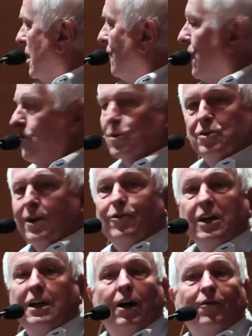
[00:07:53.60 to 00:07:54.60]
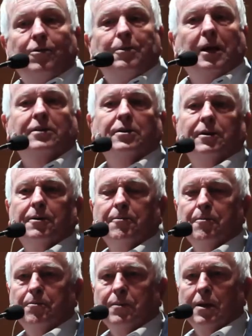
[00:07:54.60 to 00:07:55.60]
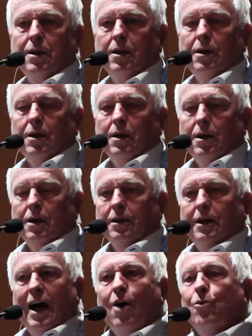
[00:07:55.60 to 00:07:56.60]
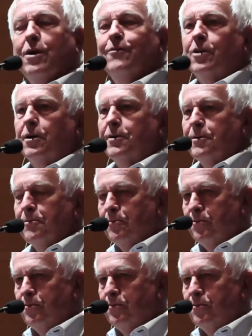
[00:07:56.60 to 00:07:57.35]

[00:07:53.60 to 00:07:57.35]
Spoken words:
of almost every government. However,